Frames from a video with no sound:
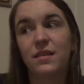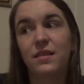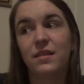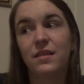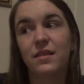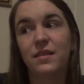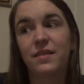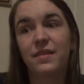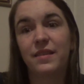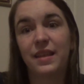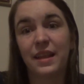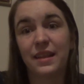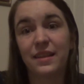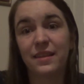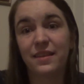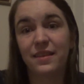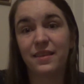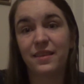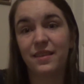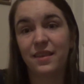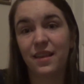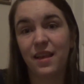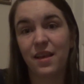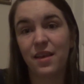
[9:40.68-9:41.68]

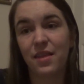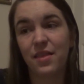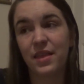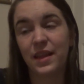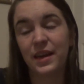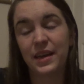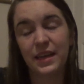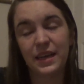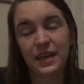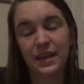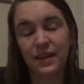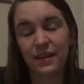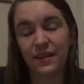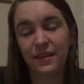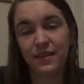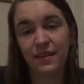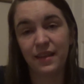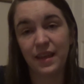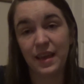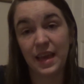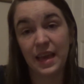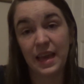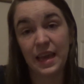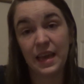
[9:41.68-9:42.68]
since the
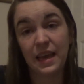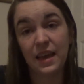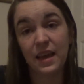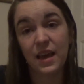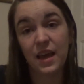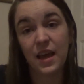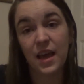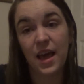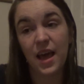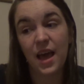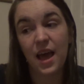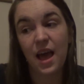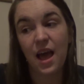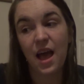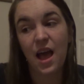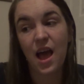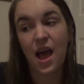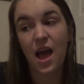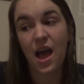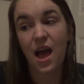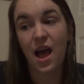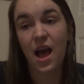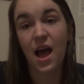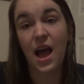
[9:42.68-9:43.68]
D&C,
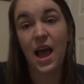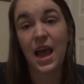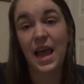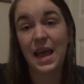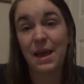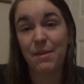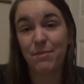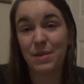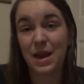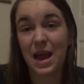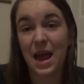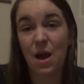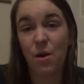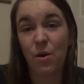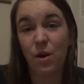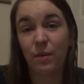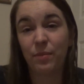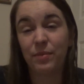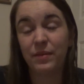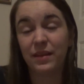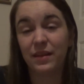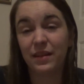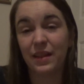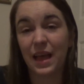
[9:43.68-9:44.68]
I am now
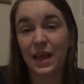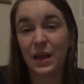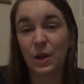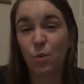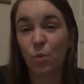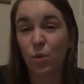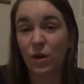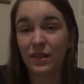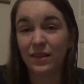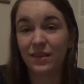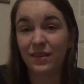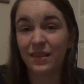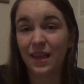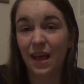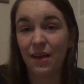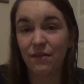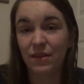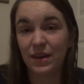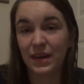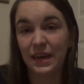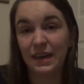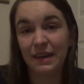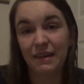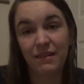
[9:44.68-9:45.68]
up to like
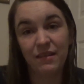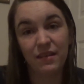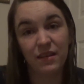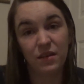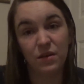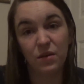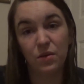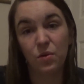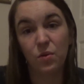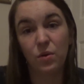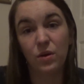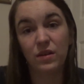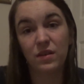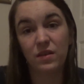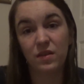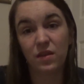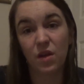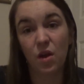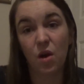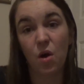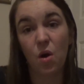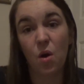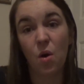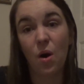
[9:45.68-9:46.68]
172.
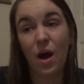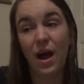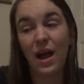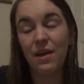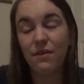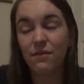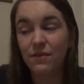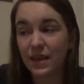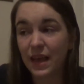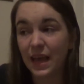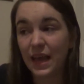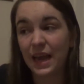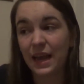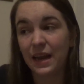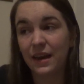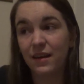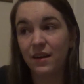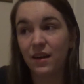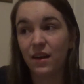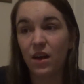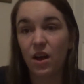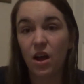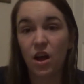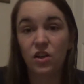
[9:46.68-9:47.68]
So I've
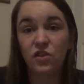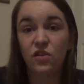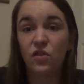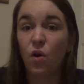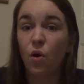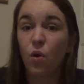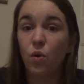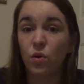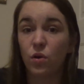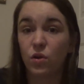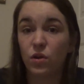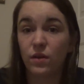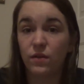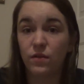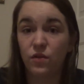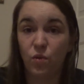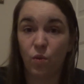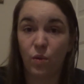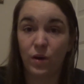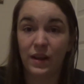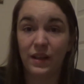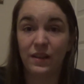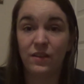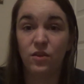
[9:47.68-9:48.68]
gained a total of
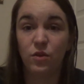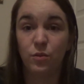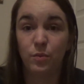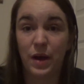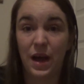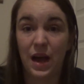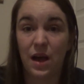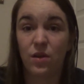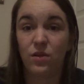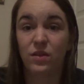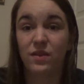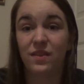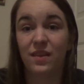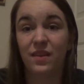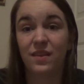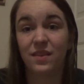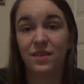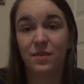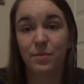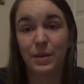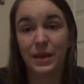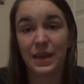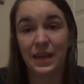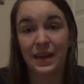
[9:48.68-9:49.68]
22 pounds since
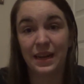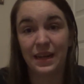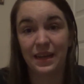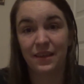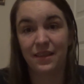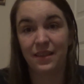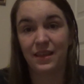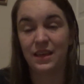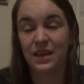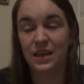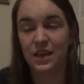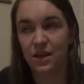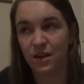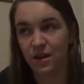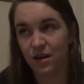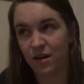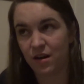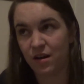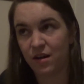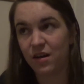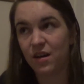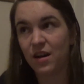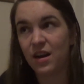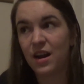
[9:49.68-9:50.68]
the beginning of the
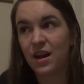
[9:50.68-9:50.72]
year,